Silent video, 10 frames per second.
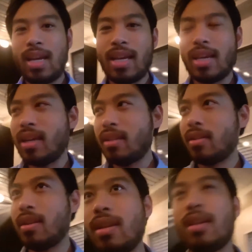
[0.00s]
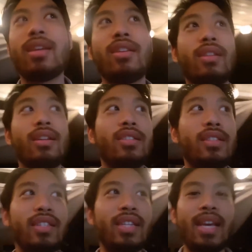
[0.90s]
Hey guys,
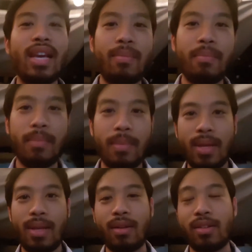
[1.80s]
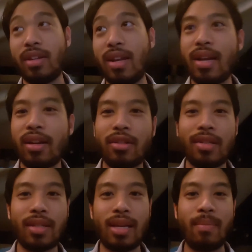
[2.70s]
tonight I
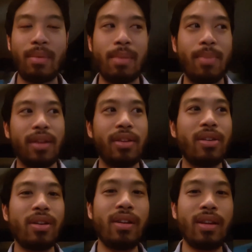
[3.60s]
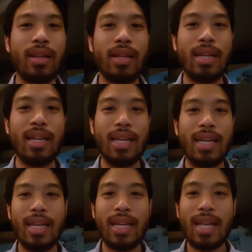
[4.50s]
should say, I'm in my backyard
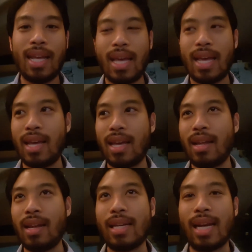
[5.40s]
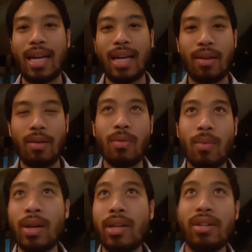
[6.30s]
and I
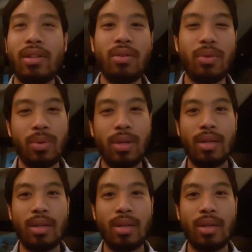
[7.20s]
wanted to do